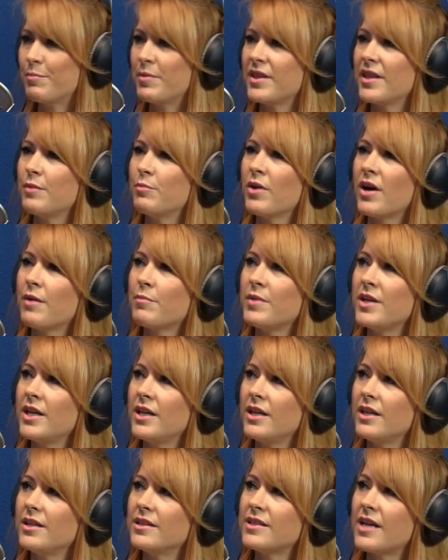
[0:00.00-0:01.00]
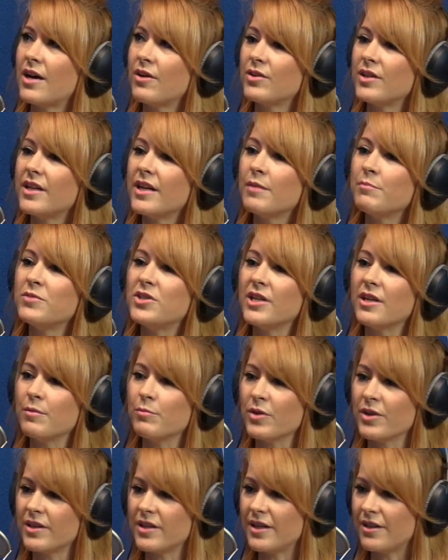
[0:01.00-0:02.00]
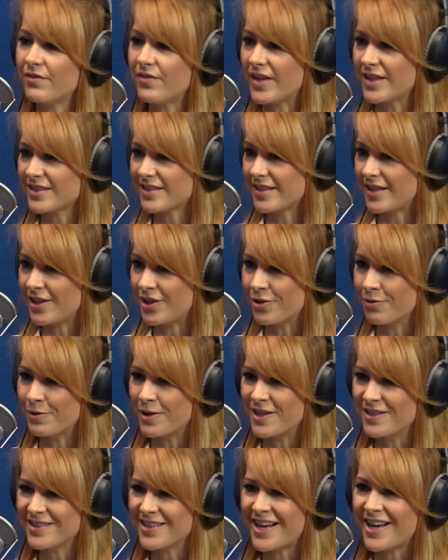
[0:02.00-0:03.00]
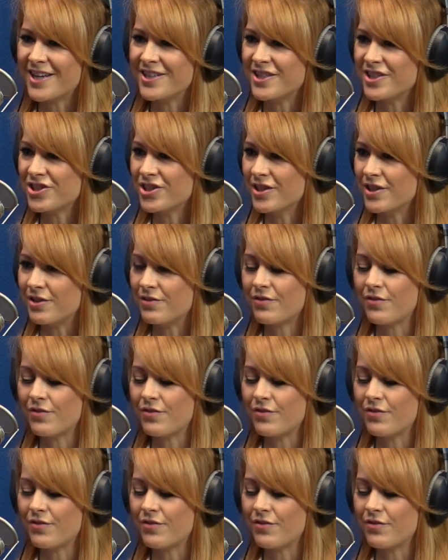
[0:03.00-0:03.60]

but they brought me down in MGM where the EFX theater was, yep. and I auditioned yep.